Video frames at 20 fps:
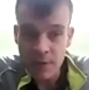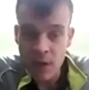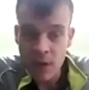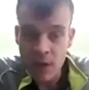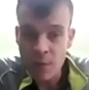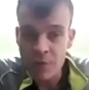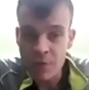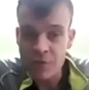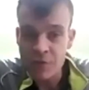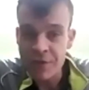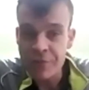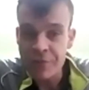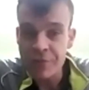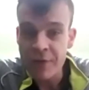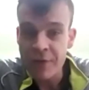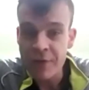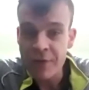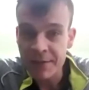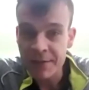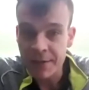go with
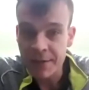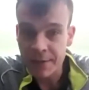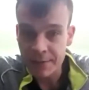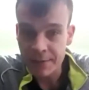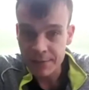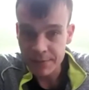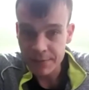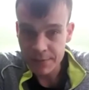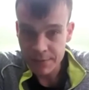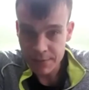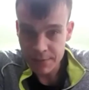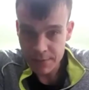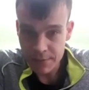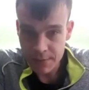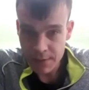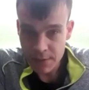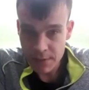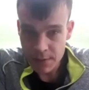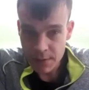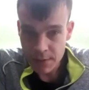refractor,
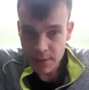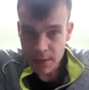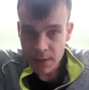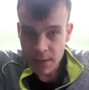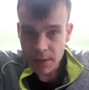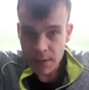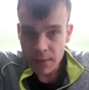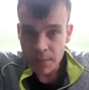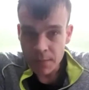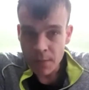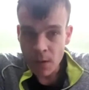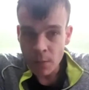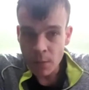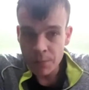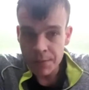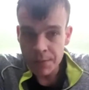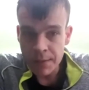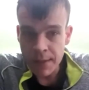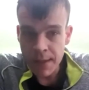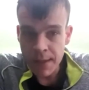you know.
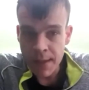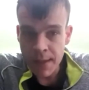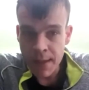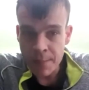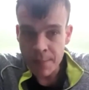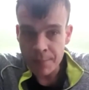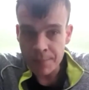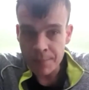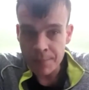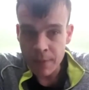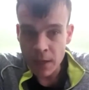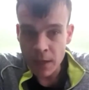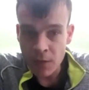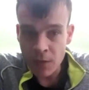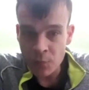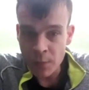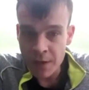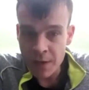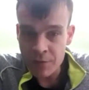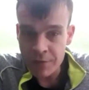Like, because
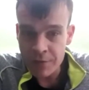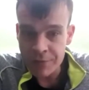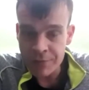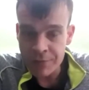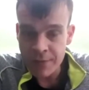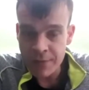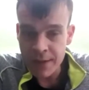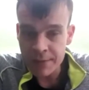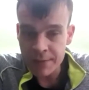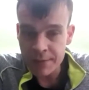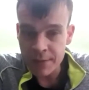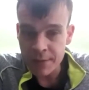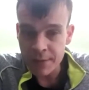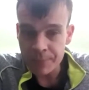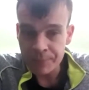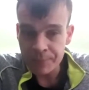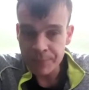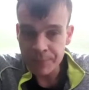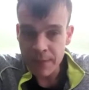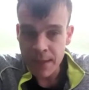with a refractor,
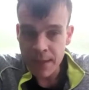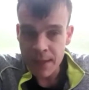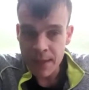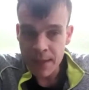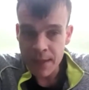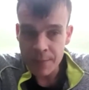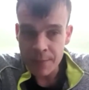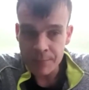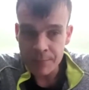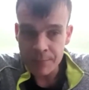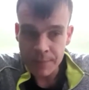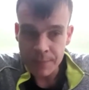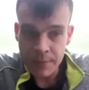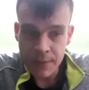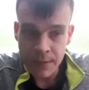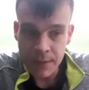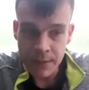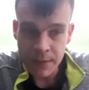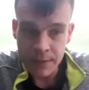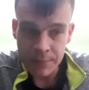
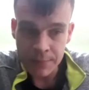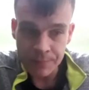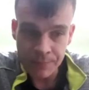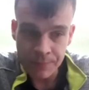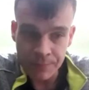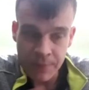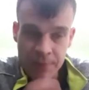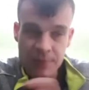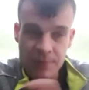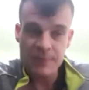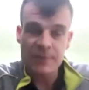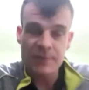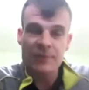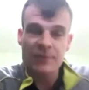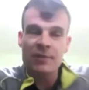you can it's